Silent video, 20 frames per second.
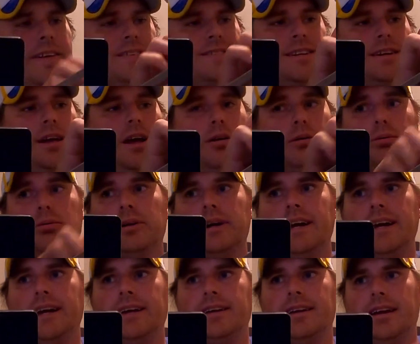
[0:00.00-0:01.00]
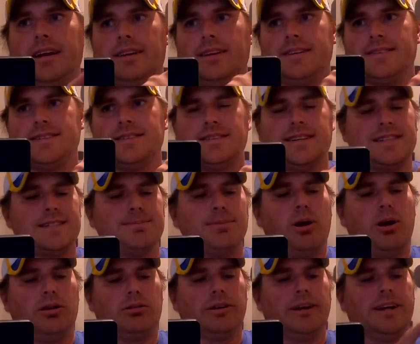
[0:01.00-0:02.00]
a rig. This is a
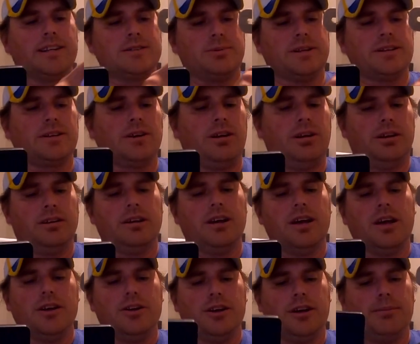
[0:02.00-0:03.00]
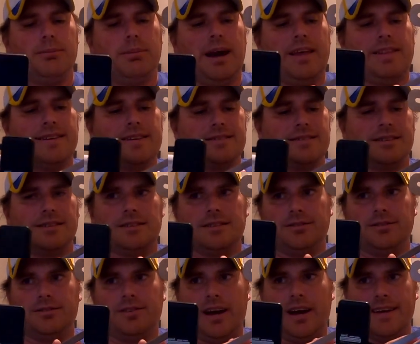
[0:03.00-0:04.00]
small rig, it's what it's called. You can buy this
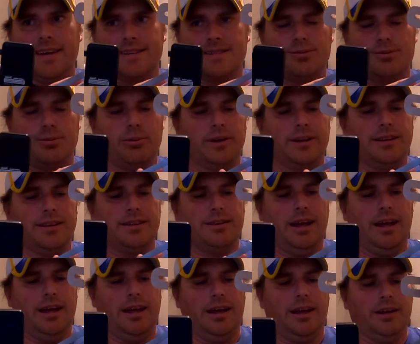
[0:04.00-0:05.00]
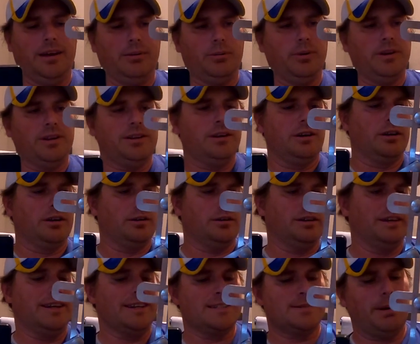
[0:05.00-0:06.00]
device with your
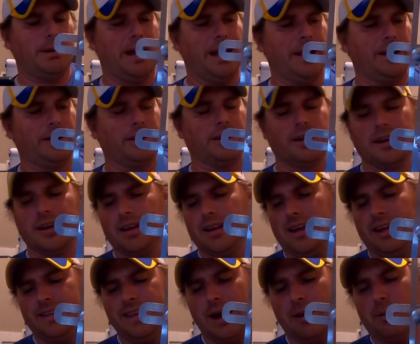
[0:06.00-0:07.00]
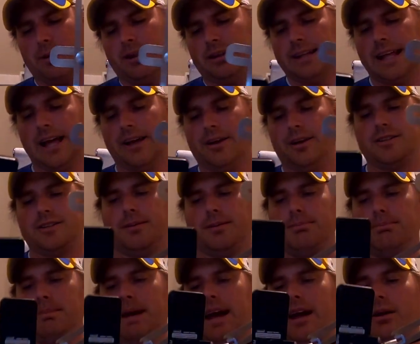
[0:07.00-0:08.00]
Link Spider, and that will allow you to
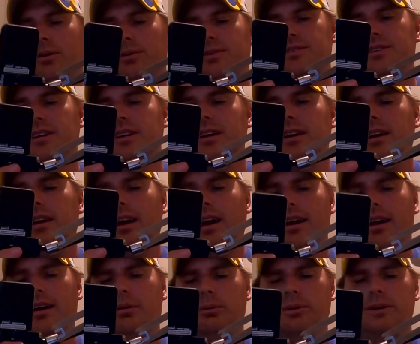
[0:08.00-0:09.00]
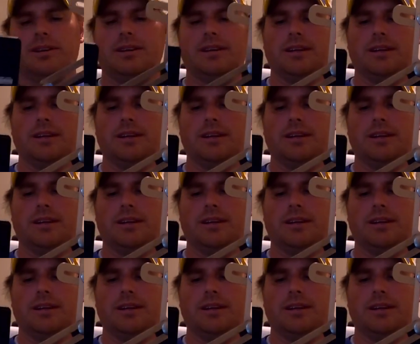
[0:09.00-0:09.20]
mount with the